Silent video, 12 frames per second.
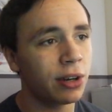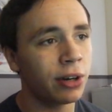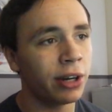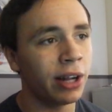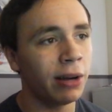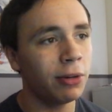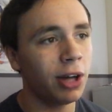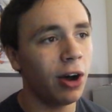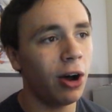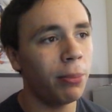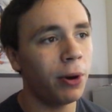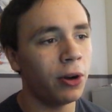Alright, I want to
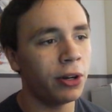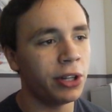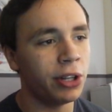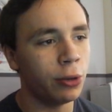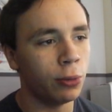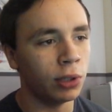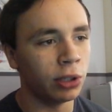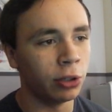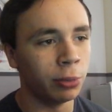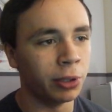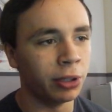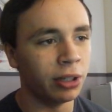hop on you a
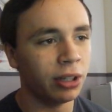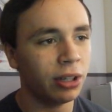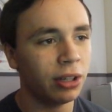little bit.